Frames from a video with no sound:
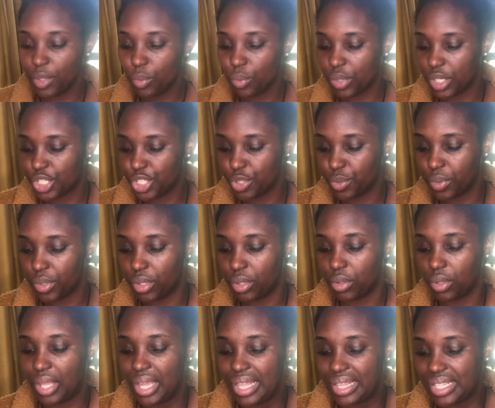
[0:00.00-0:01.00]

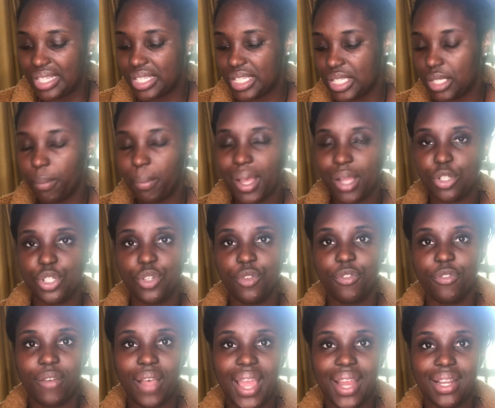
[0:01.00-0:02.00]
ritual. This is about you
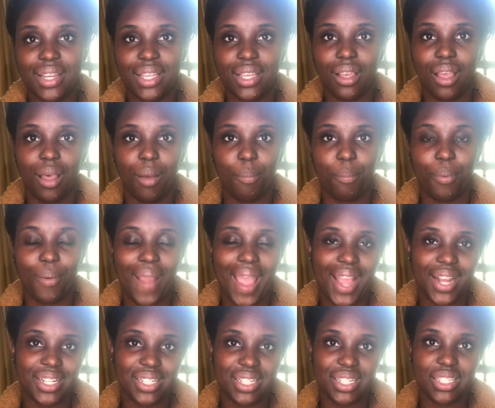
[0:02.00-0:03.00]
finding a
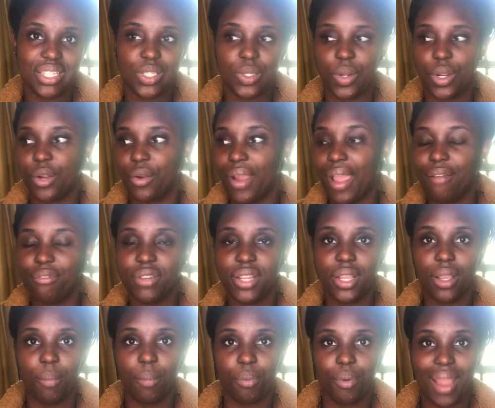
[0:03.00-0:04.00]
practice or crafting
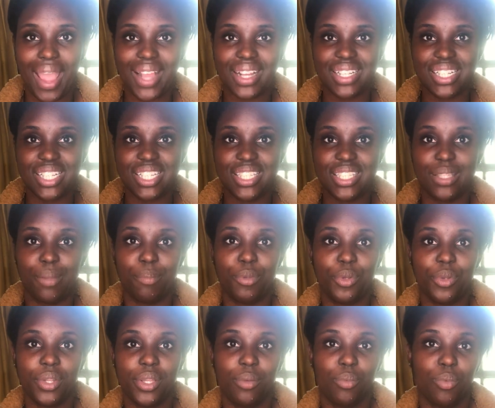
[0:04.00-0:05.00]
a practice, a
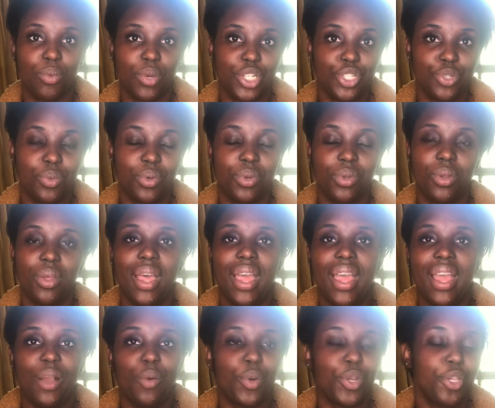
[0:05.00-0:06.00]
beauty ritual
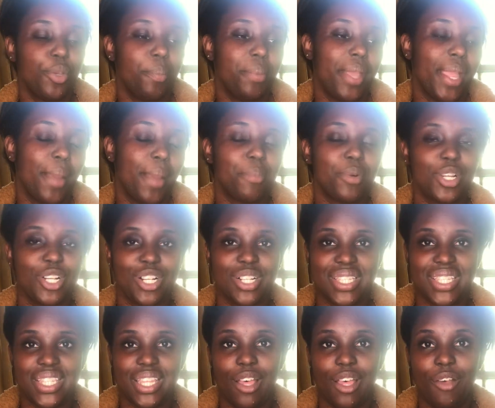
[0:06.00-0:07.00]
where you pamper
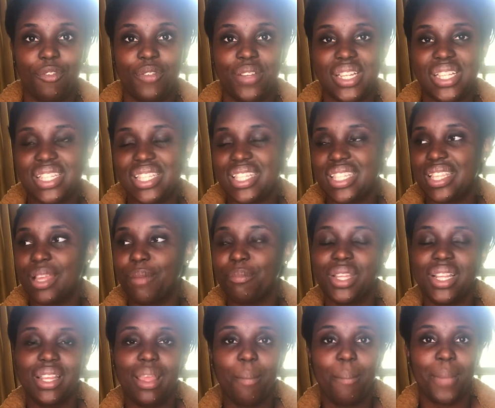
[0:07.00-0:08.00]
yourself, and it's
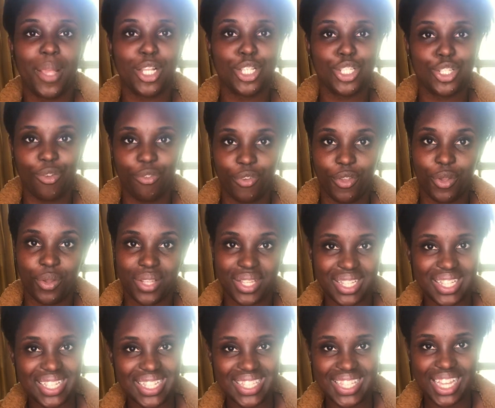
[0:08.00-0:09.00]
something that makes you feel
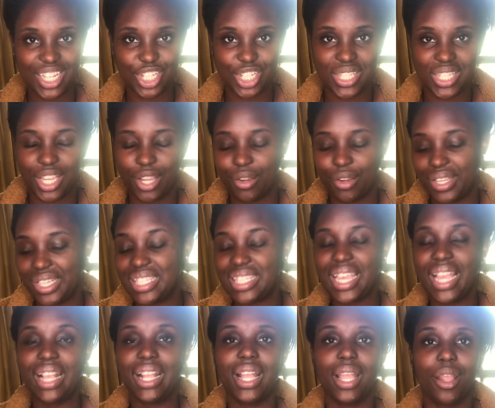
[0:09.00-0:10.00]
good, Sagittarius.
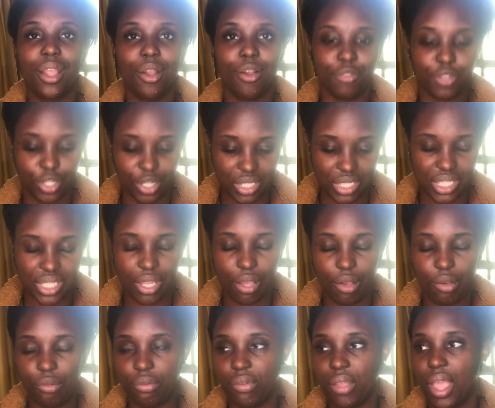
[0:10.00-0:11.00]
Take care of
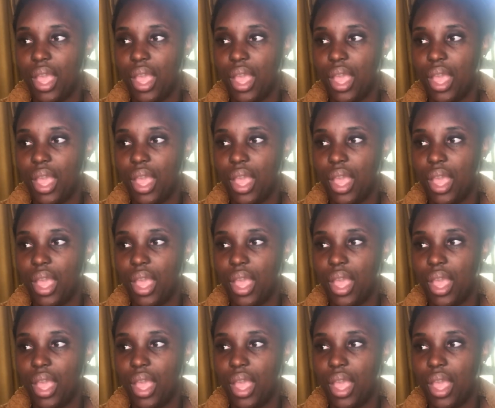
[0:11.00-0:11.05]
yourself.